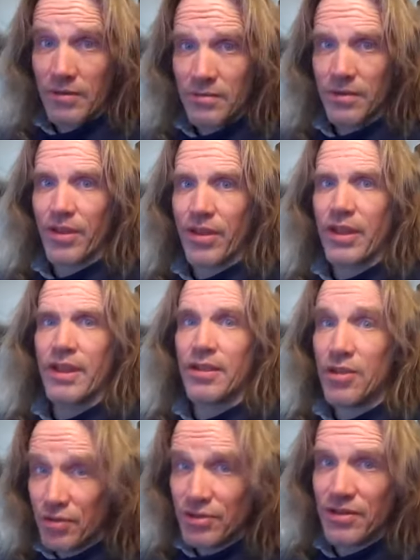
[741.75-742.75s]
with the
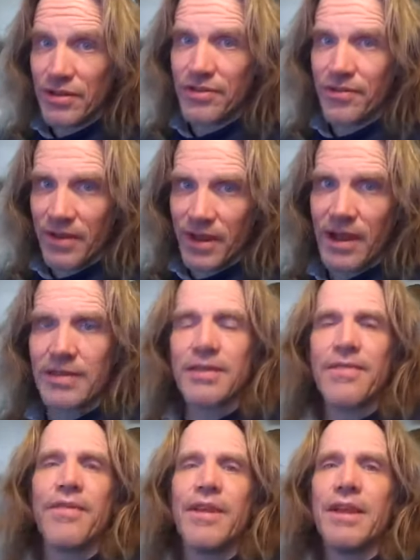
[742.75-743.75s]
useless
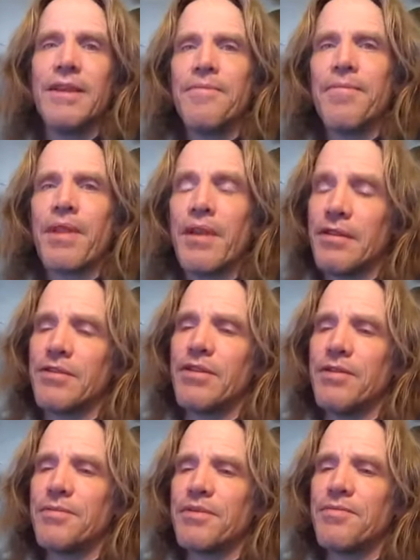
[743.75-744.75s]
philosophy in
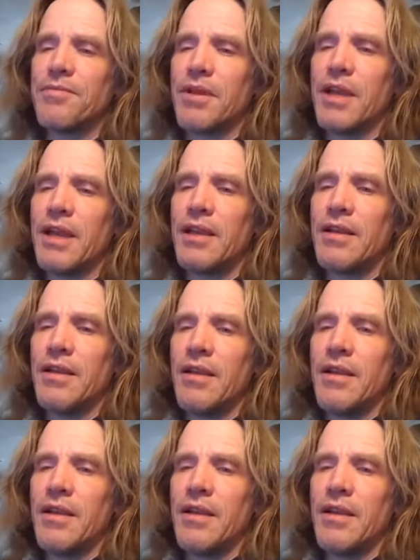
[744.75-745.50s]
terms of playing